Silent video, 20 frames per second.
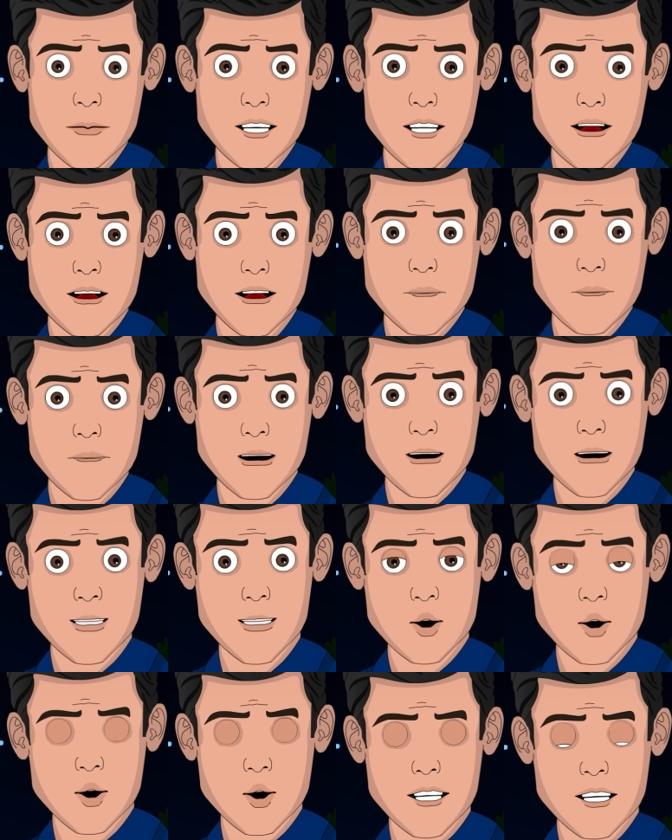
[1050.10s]
After
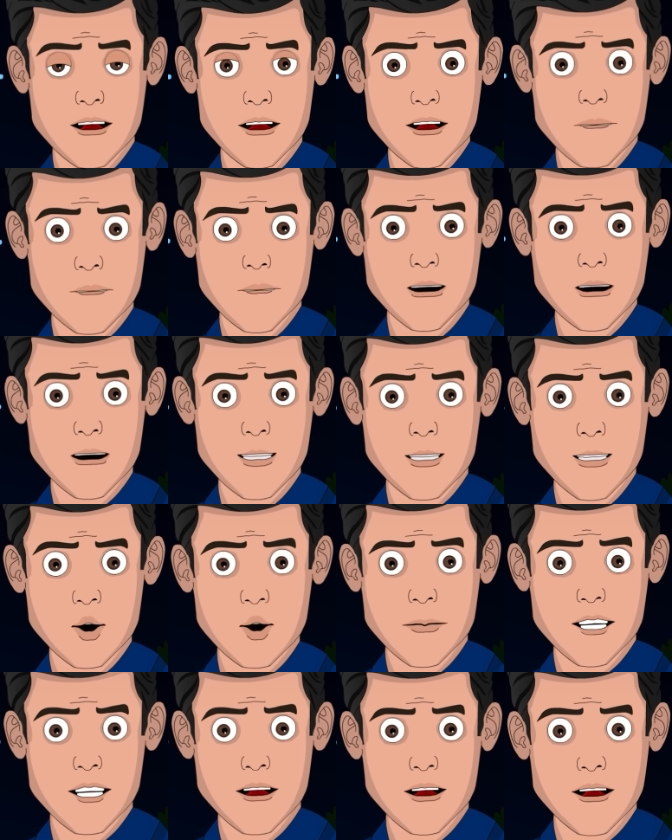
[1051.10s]
returning to Camp
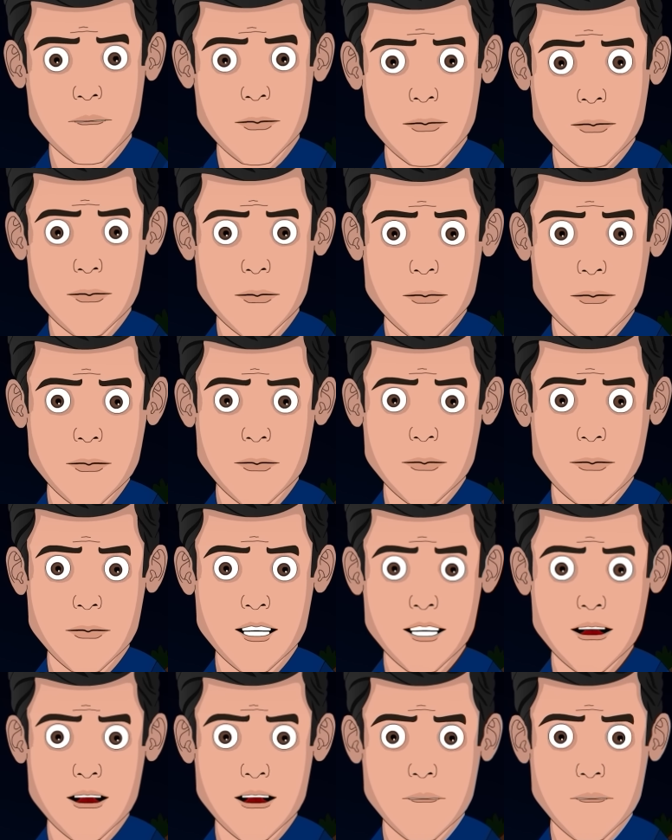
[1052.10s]
Pendleton,
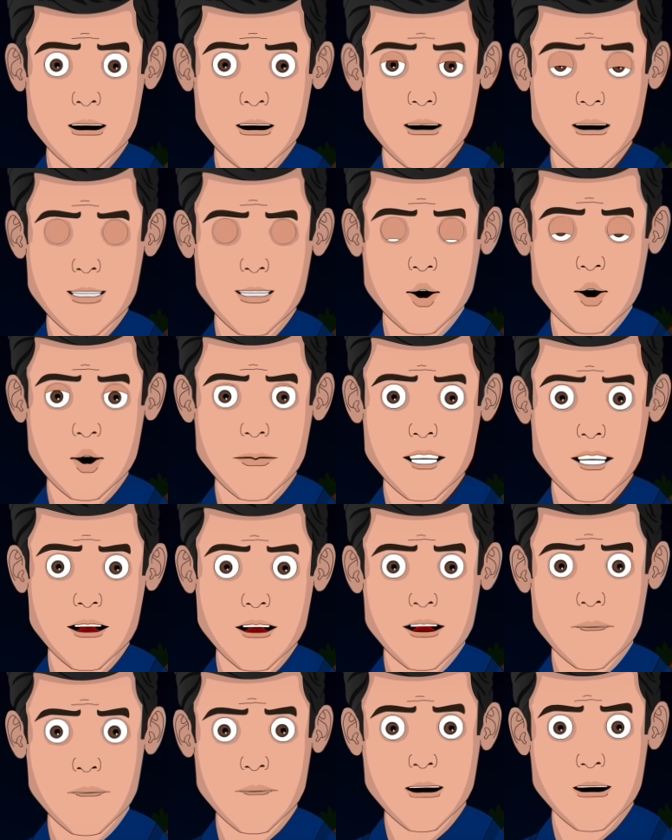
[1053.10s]
Ocampo
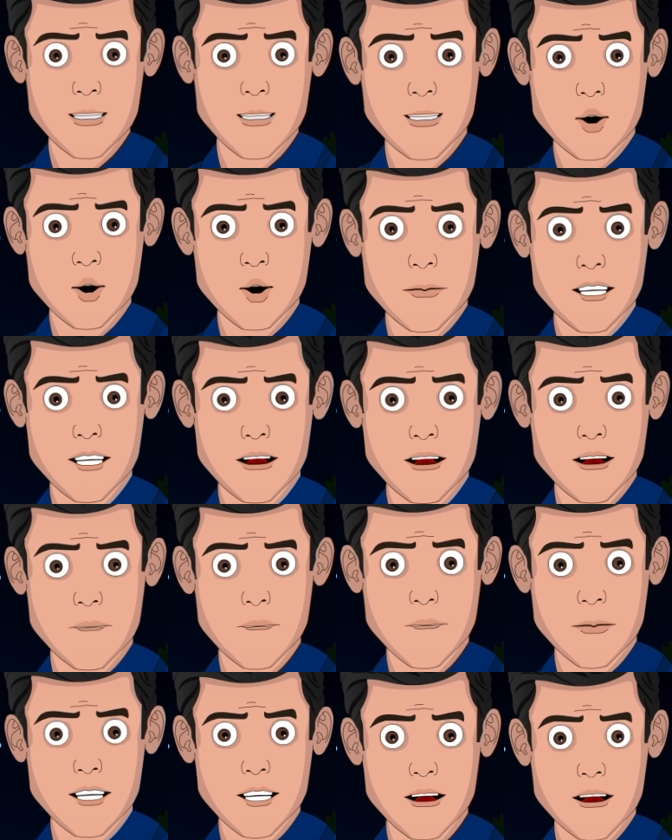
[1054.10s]
experienced a
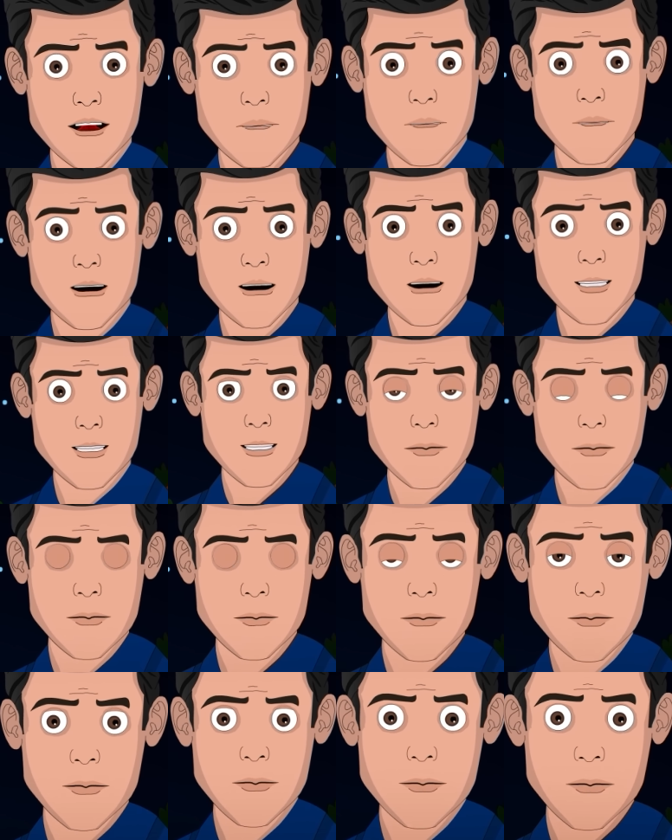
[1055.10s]
traumatic brain
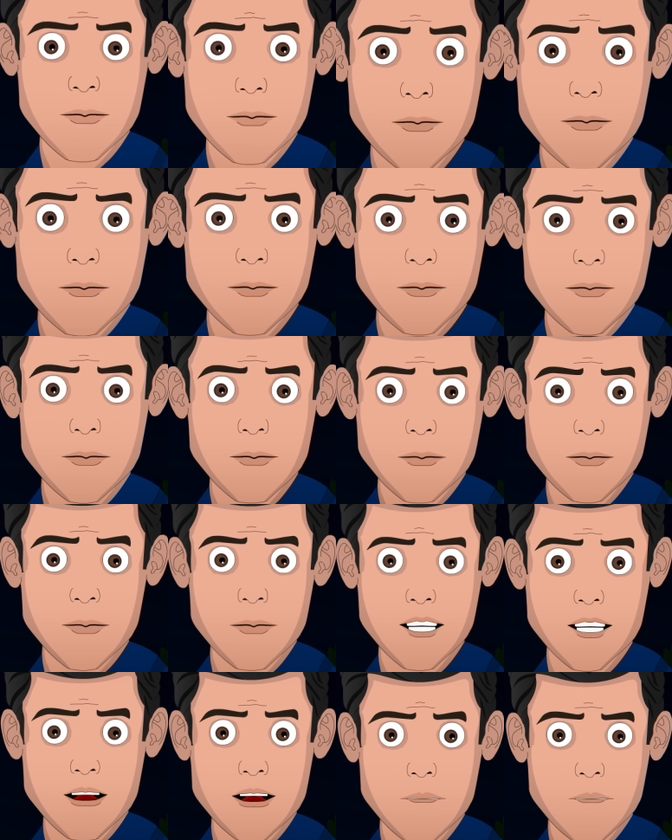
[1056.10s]
injury.
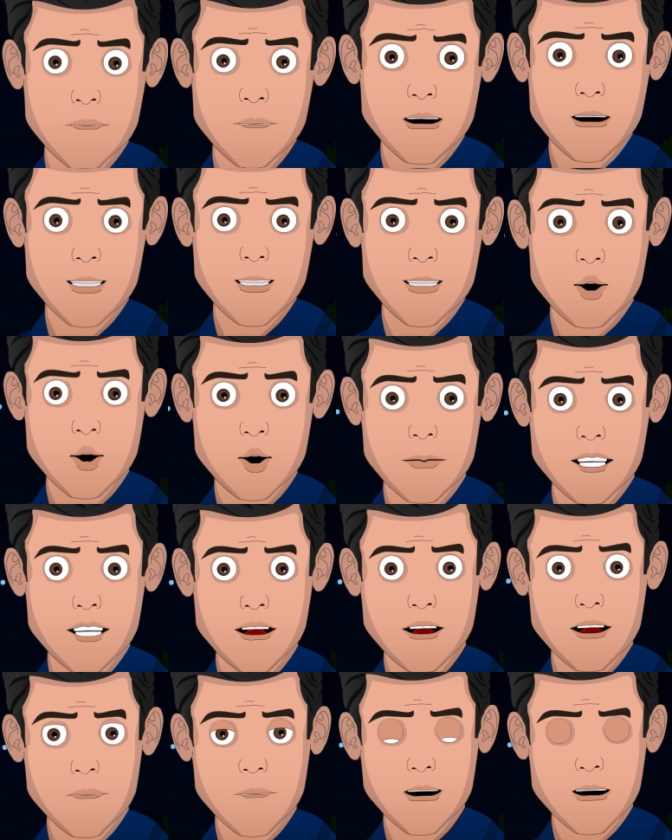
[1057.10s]
When the latch on his
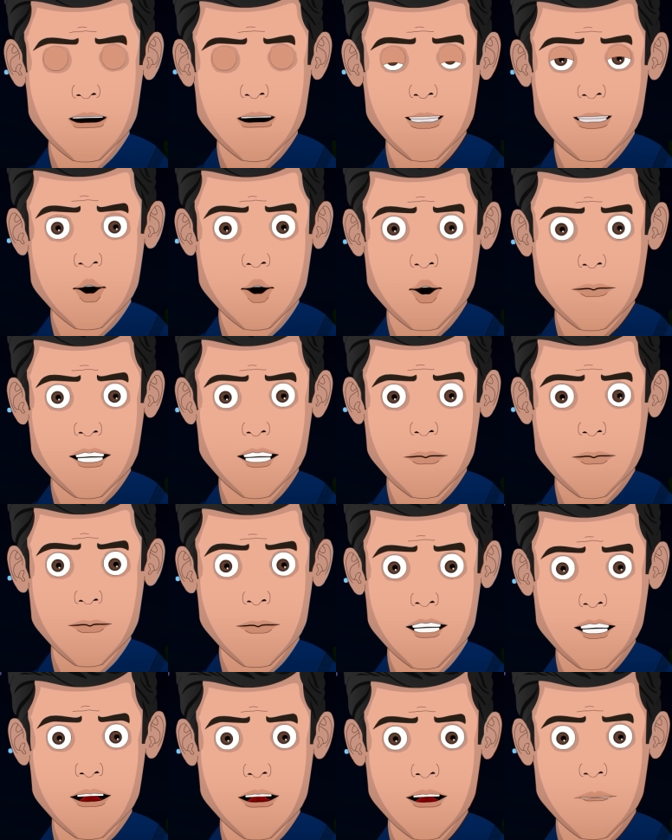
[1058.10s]
7 ton
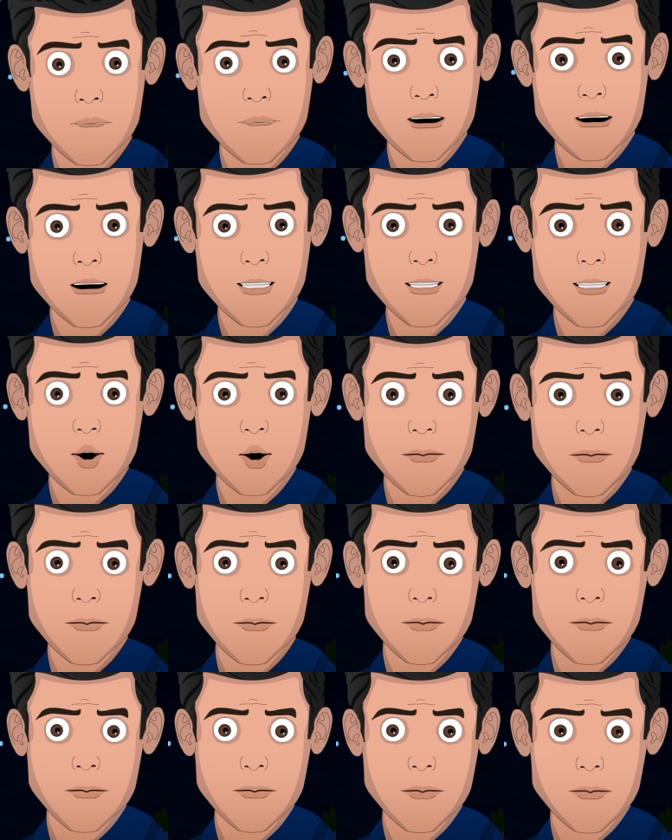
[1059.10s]
failed to lock
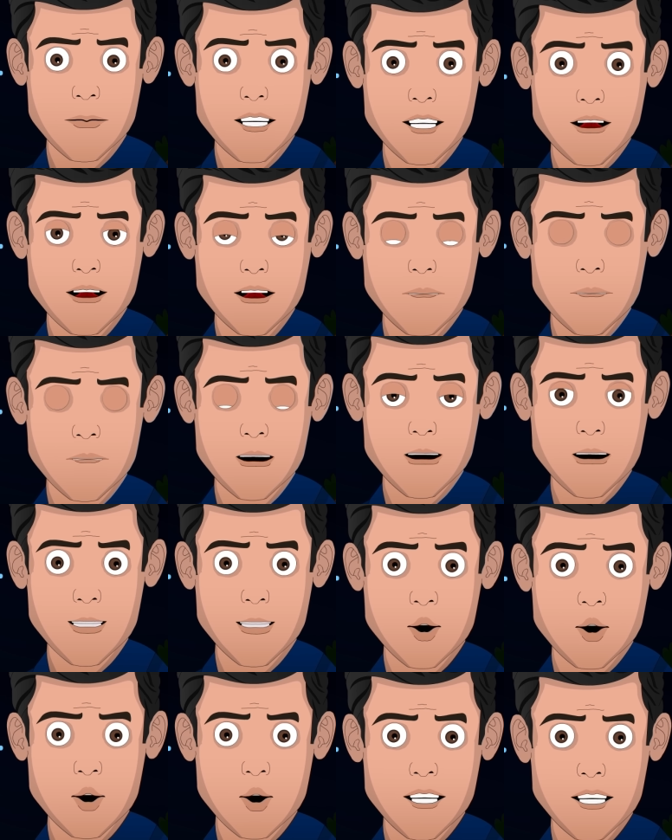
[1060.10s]
and
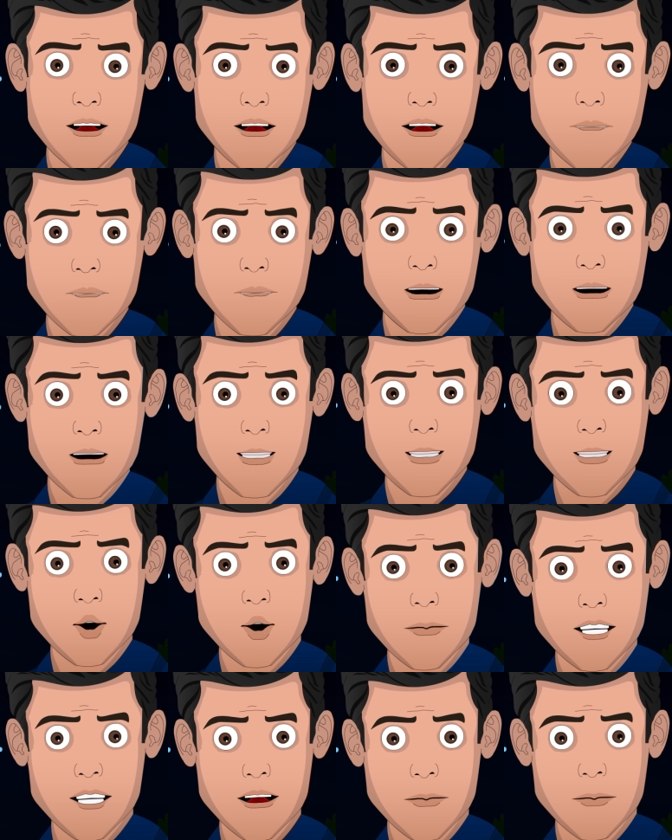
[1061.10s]
slammed into the back of his
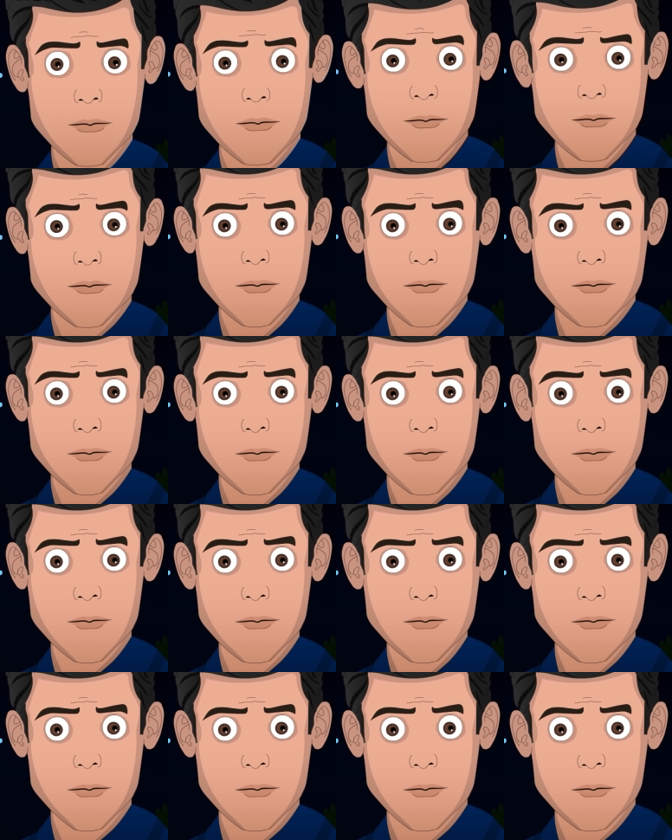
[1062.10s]
head,